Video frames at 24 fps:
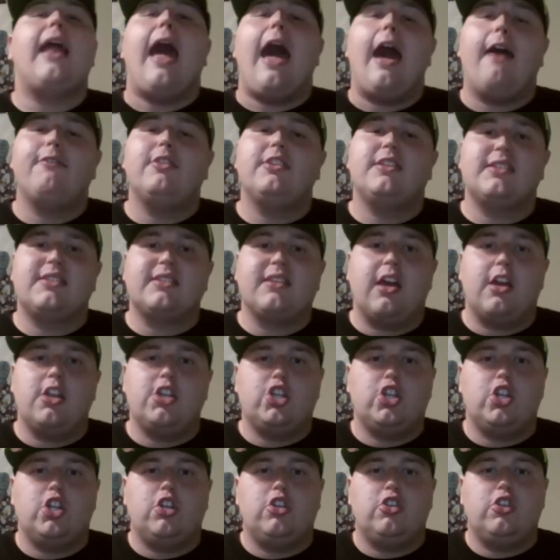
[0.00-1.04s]
need to have a
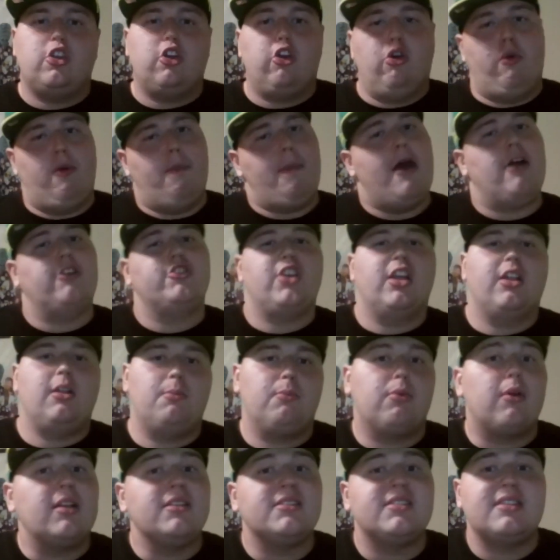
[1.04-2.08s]
discussion too about
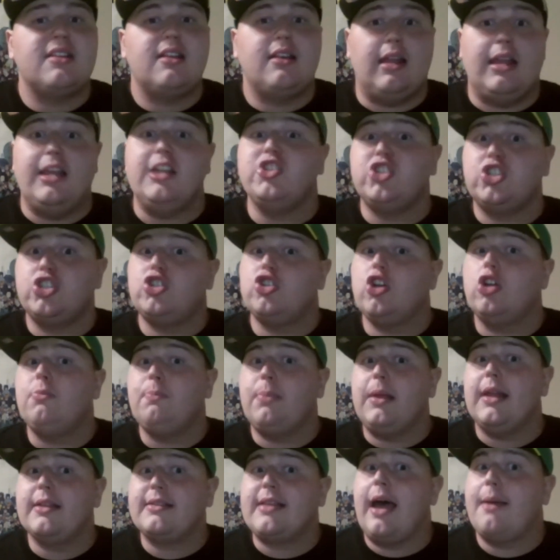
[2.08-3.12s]
Jalen Brunson. He
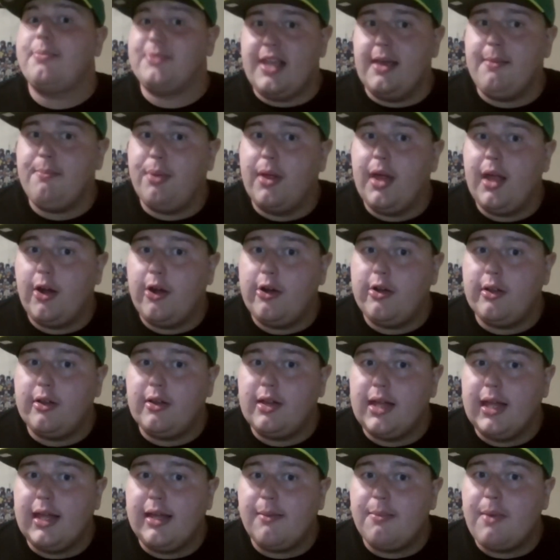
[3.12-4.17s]
should be a top ten player in the
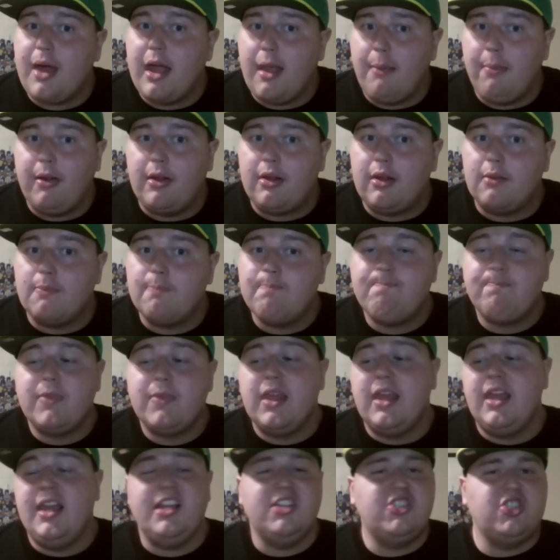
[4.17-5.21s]
league, in my opinion.
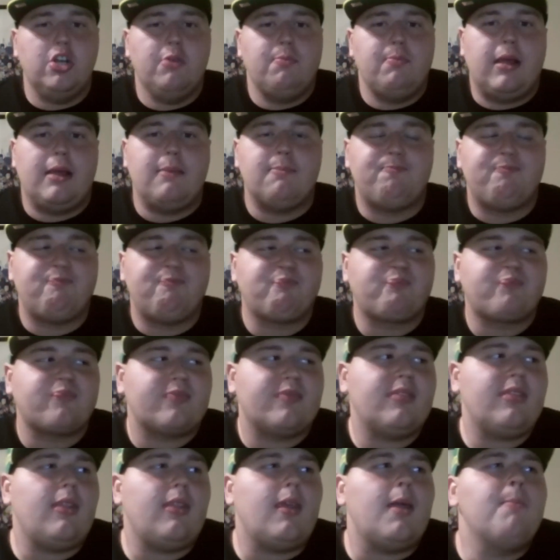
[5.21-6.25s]
He should be,
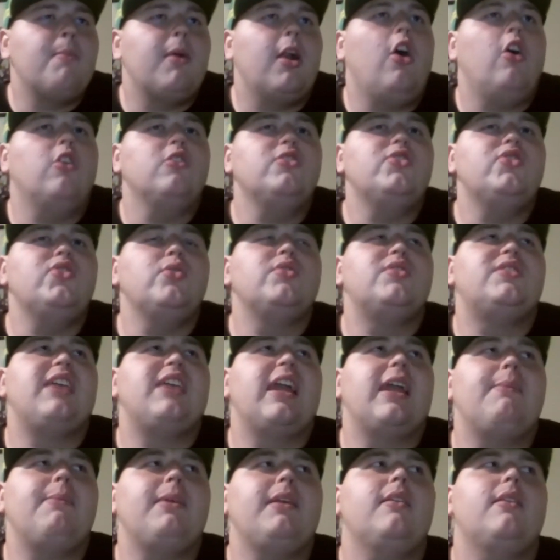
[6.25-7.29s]
but also
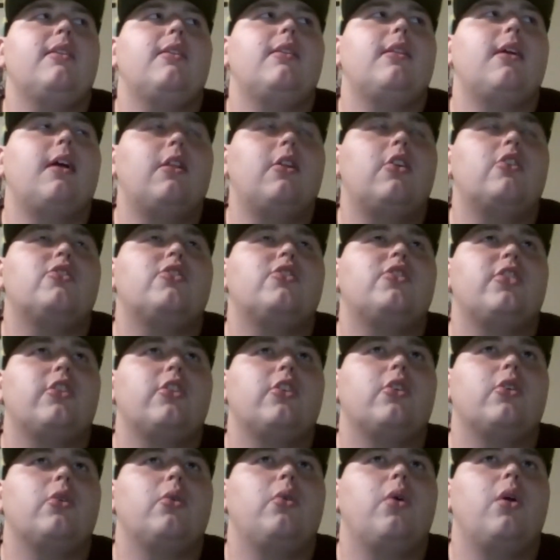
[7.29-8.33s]
Damian Lillard
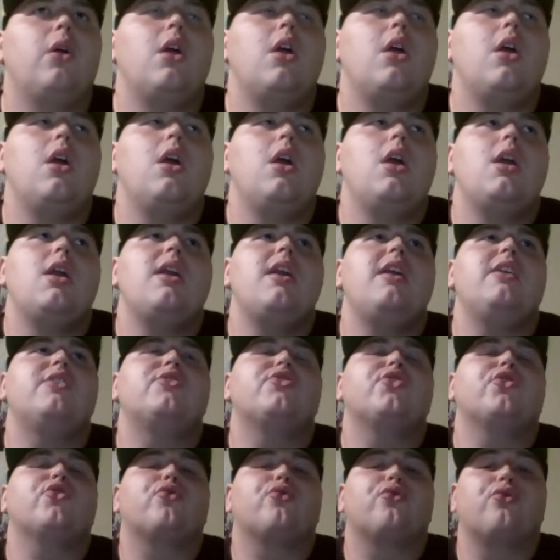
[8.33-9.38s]
too
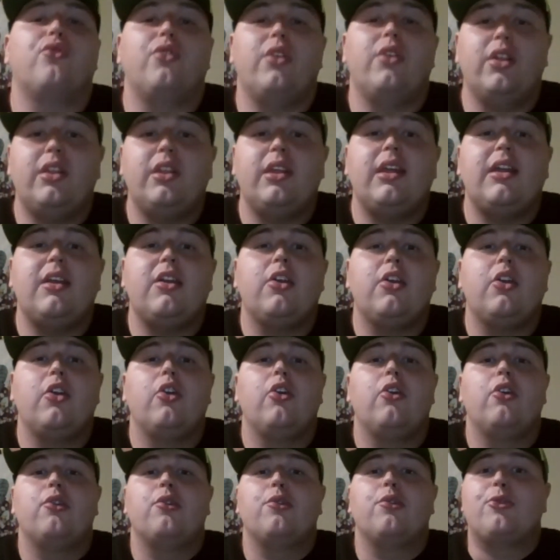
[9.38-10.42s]
is really,
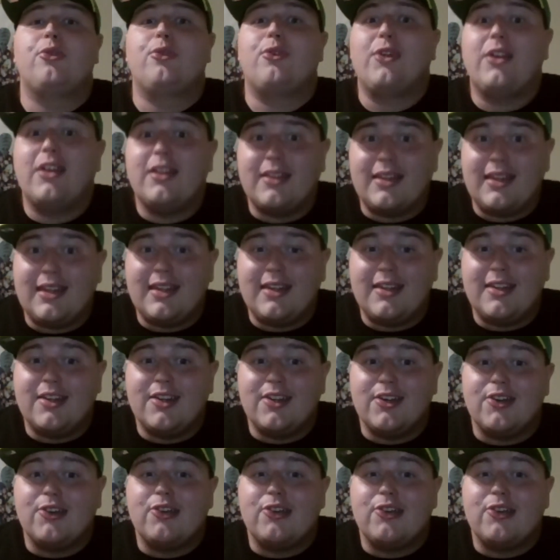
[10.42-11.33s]
really